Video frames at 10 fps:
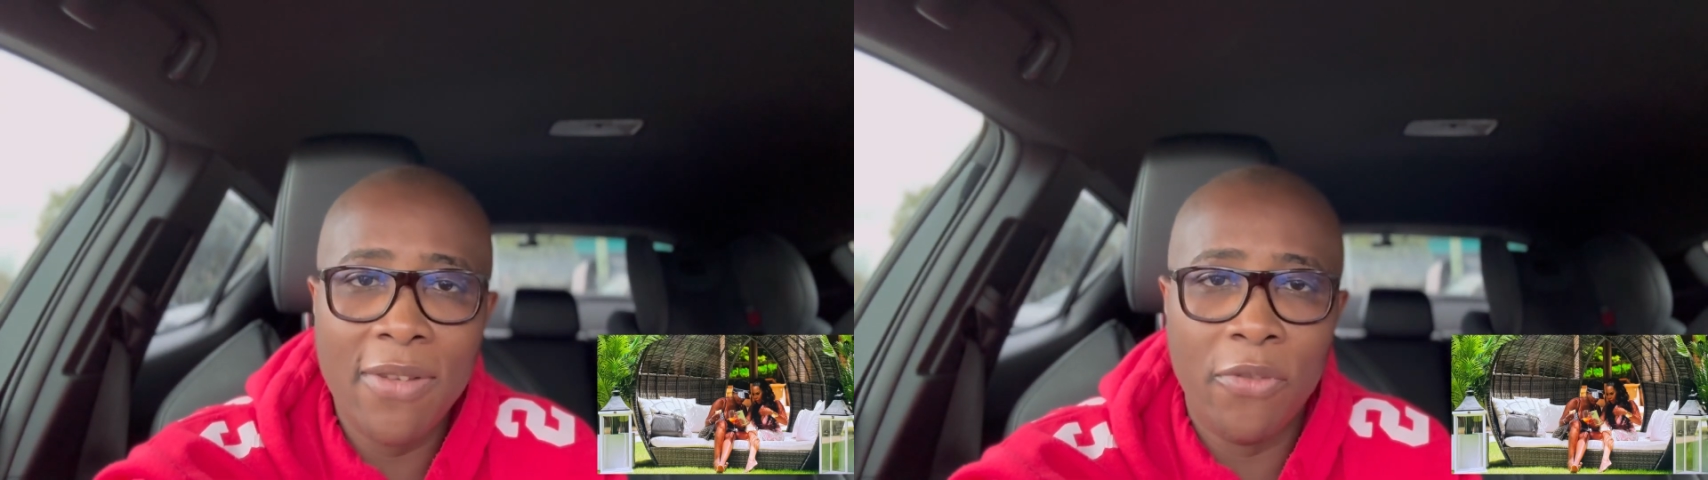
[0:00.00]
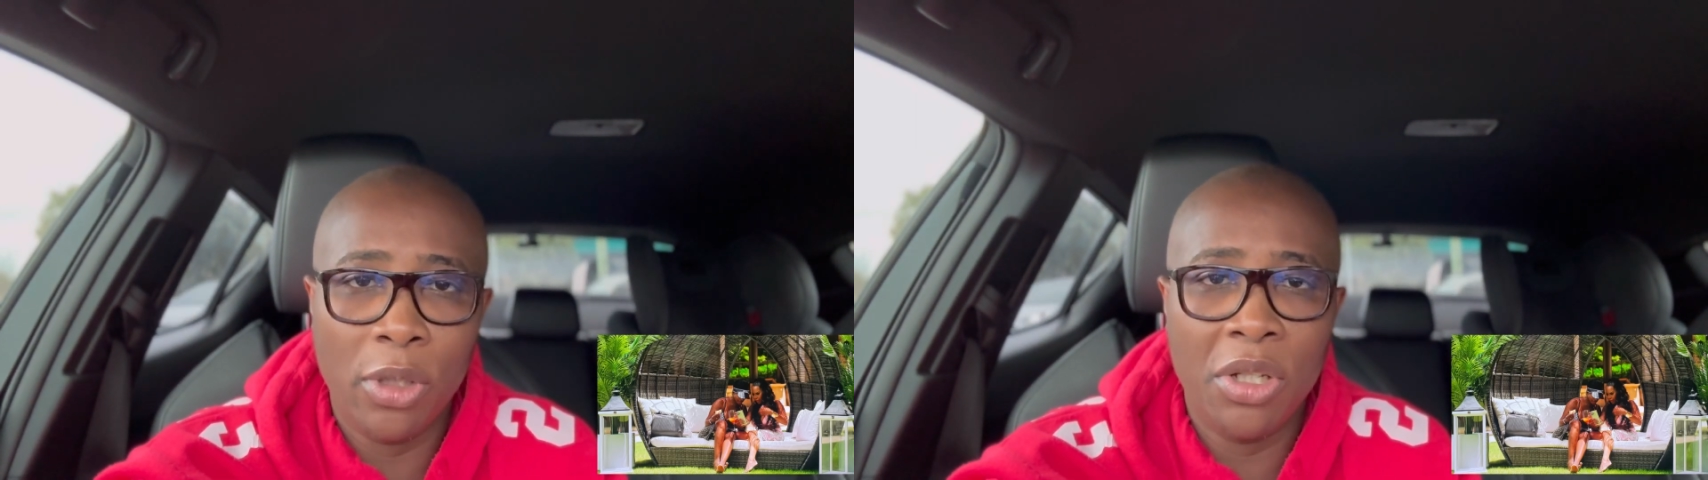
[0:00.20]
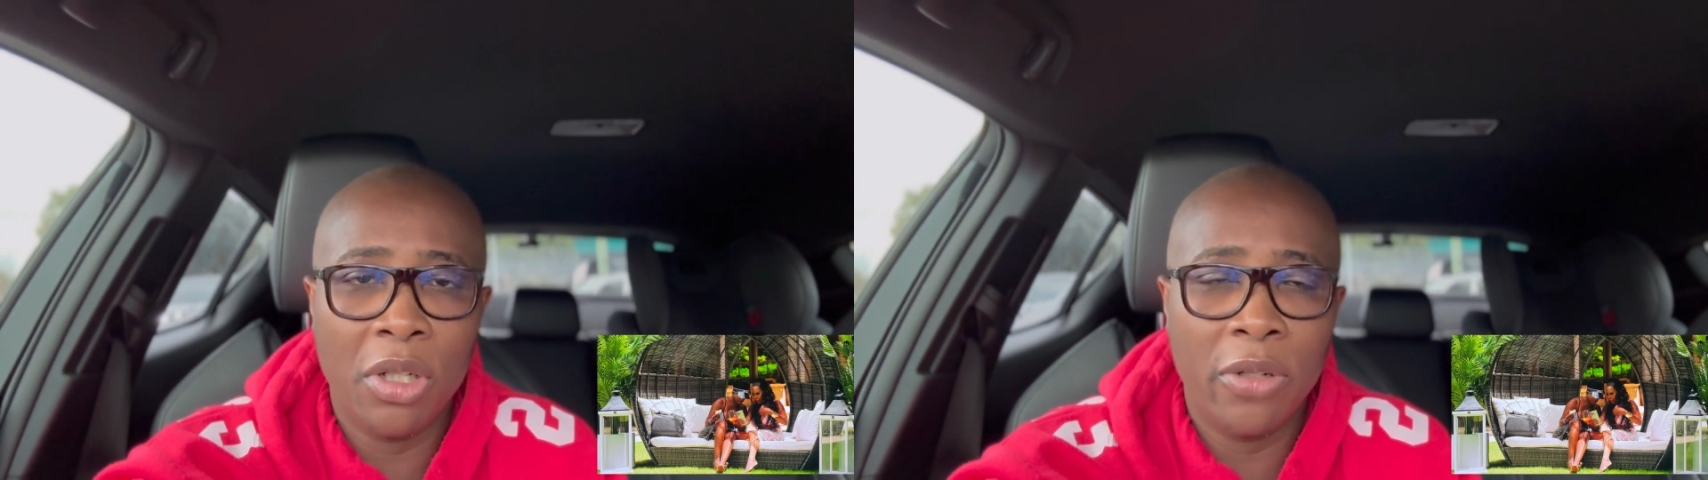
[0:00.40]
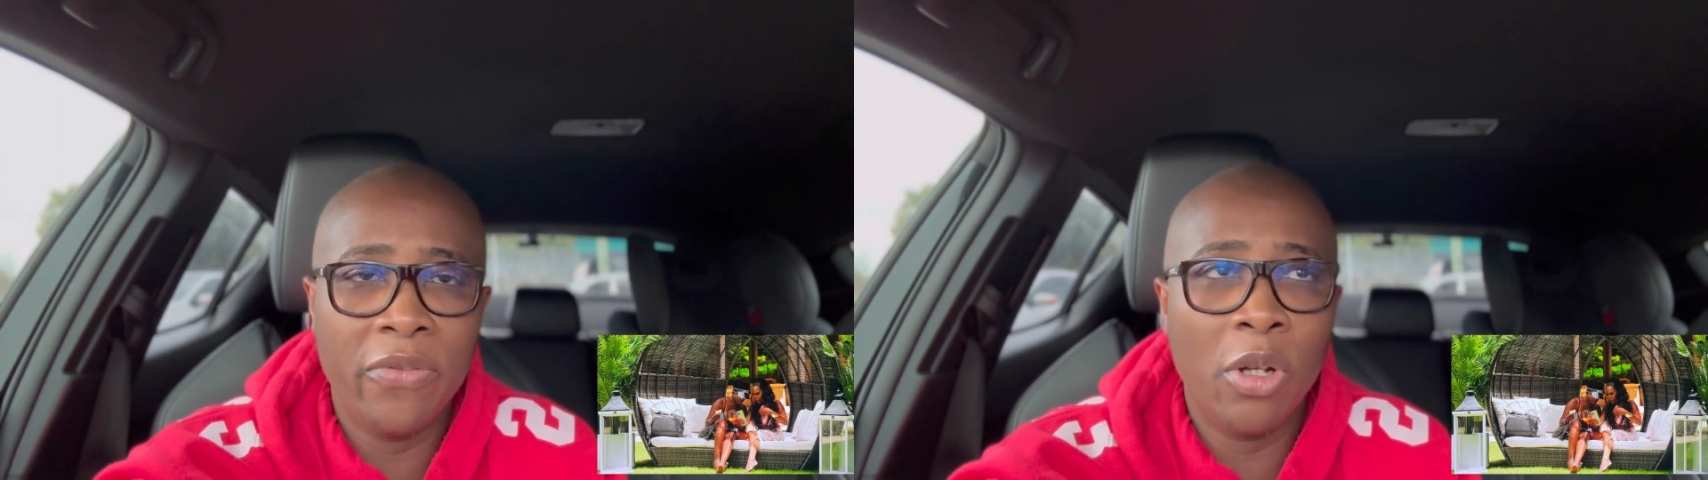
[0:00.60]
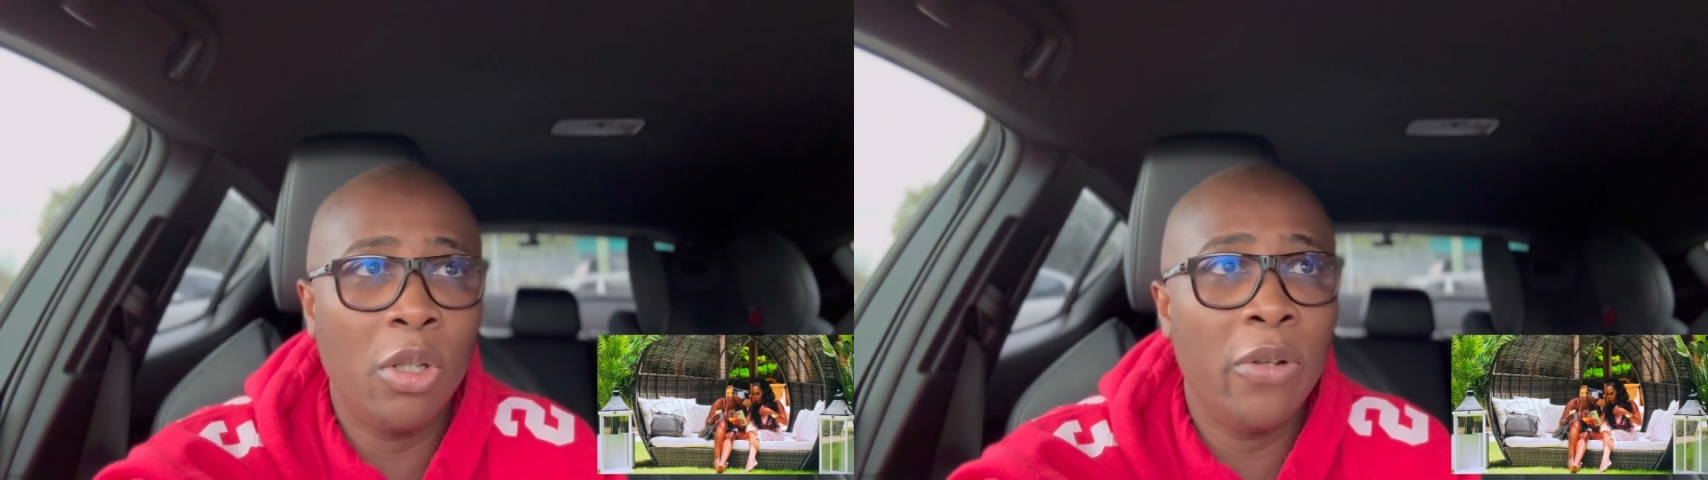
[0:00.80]
following all
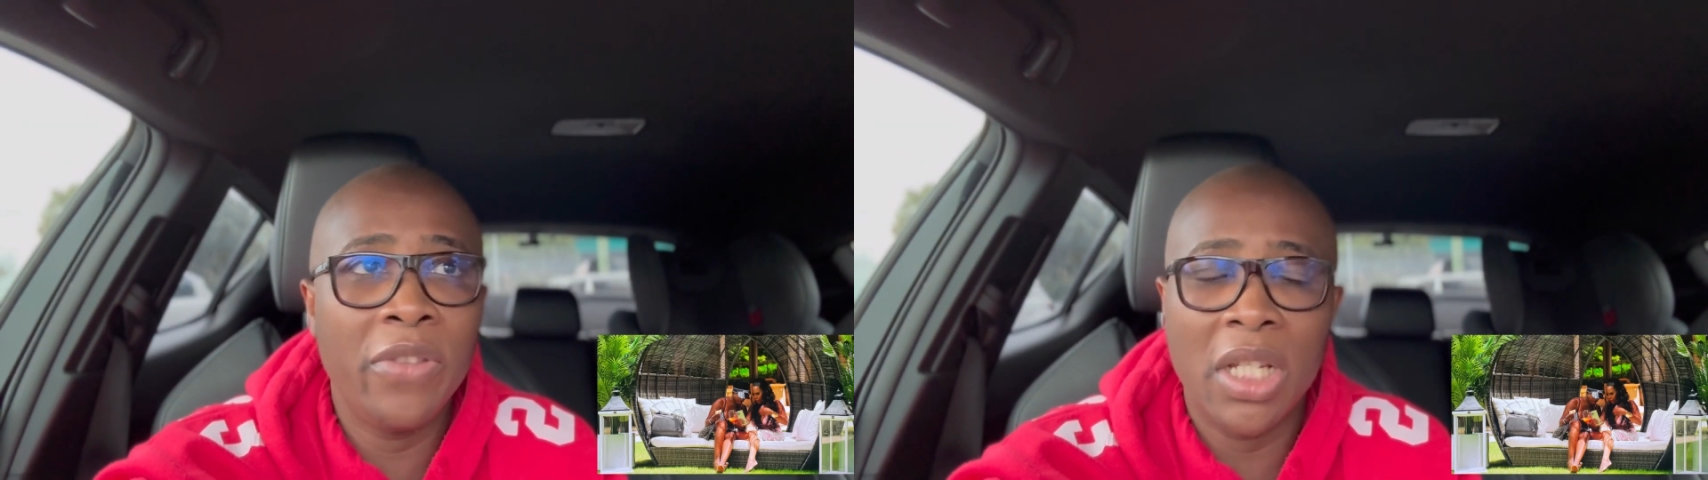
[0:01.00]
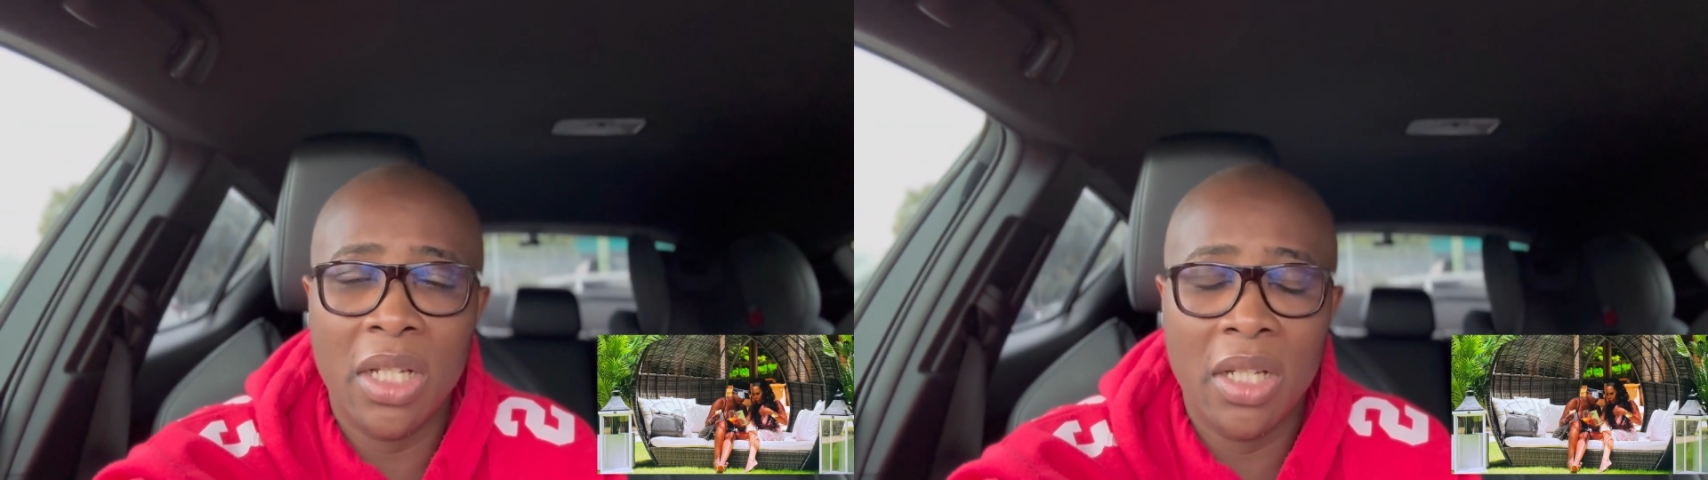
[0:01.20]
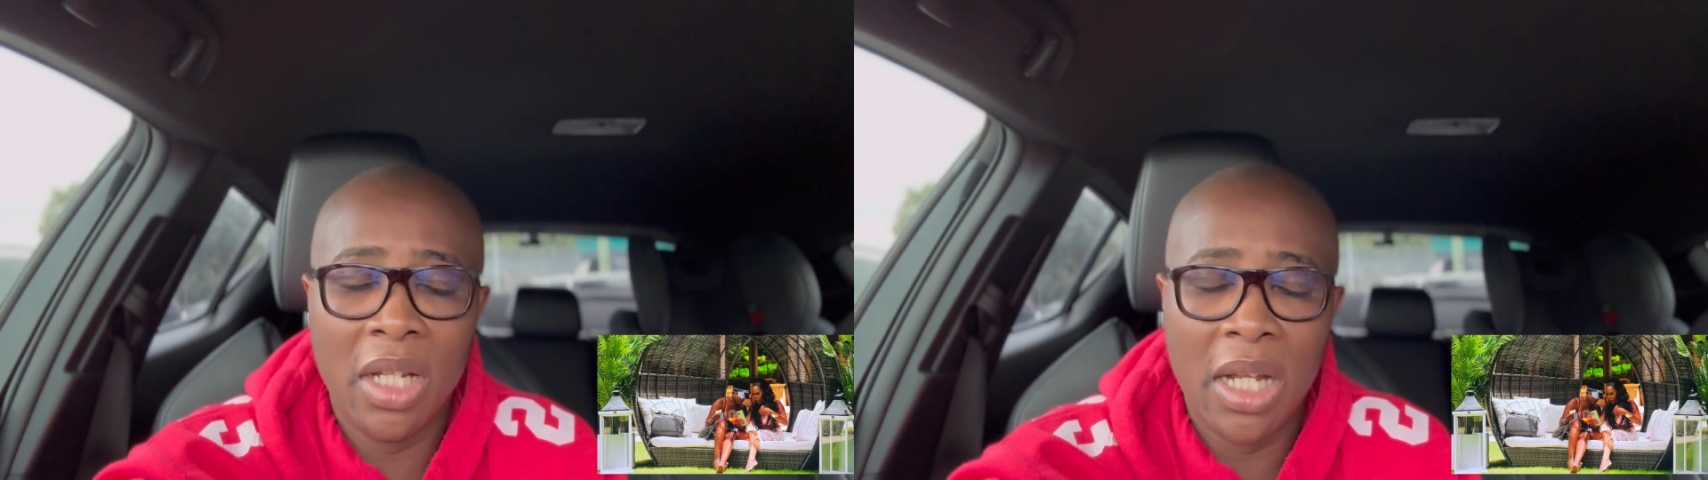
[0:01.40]
of the